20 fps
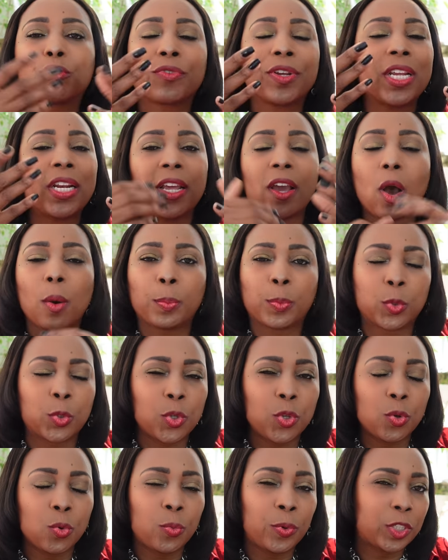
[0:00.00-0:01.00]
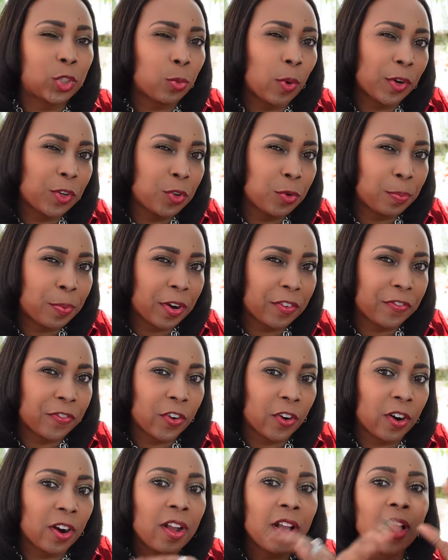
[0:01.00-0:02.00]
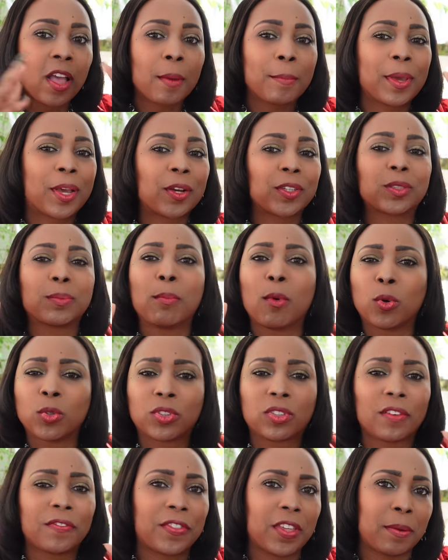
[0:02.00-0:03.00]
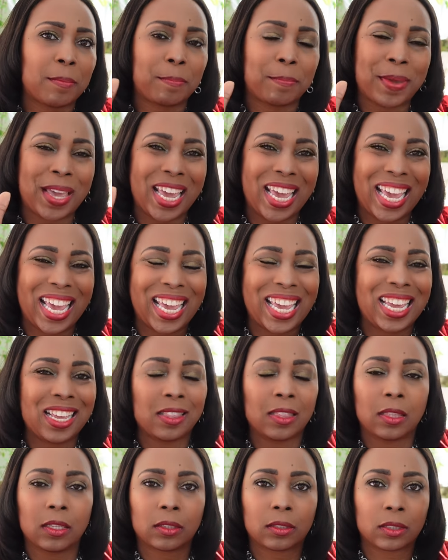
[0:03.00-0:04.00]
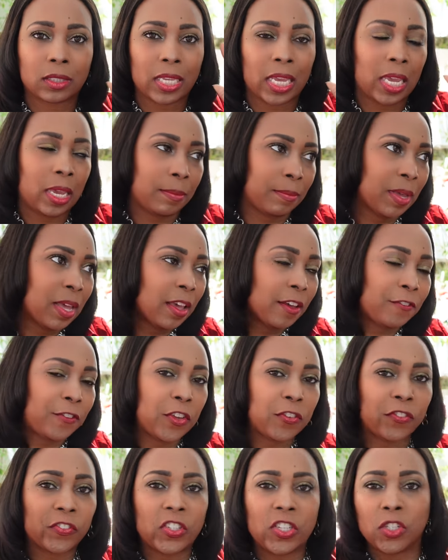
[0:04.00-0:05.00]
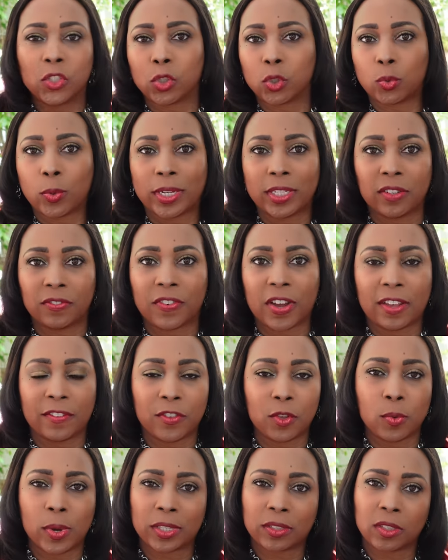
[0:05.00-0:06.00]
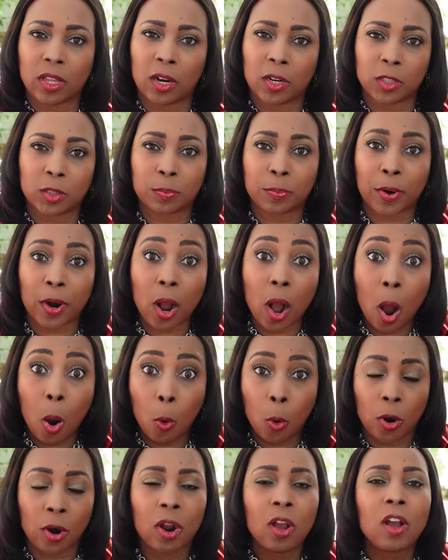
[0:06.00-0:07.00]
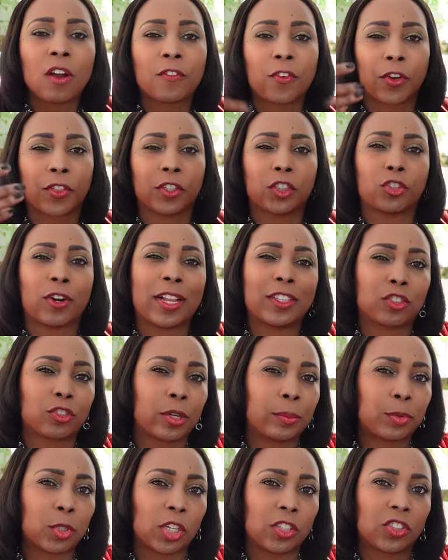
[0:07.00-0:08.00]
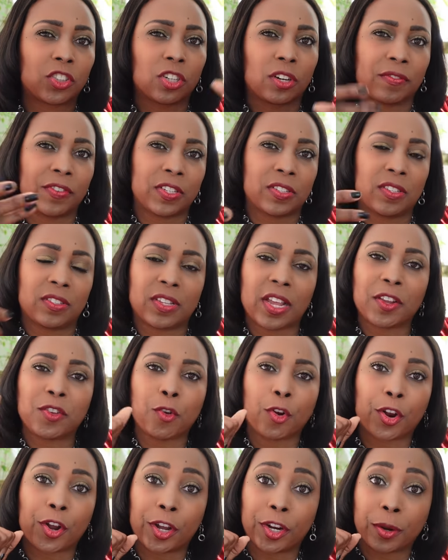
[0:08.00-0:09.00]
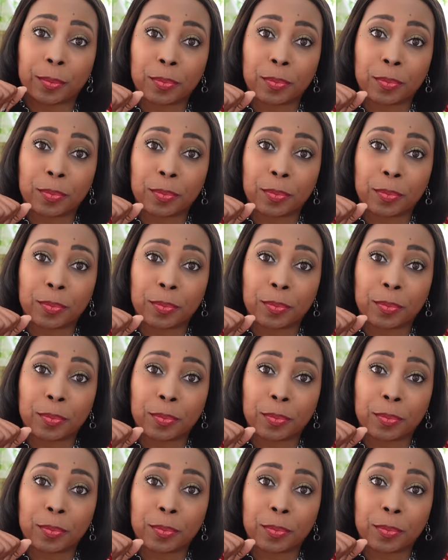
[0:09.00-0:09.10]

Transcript: really up to you which one you prefer, because most of them pay in the same fifteen to twenty-five U S dollars per hour for the transcription services that you're gonna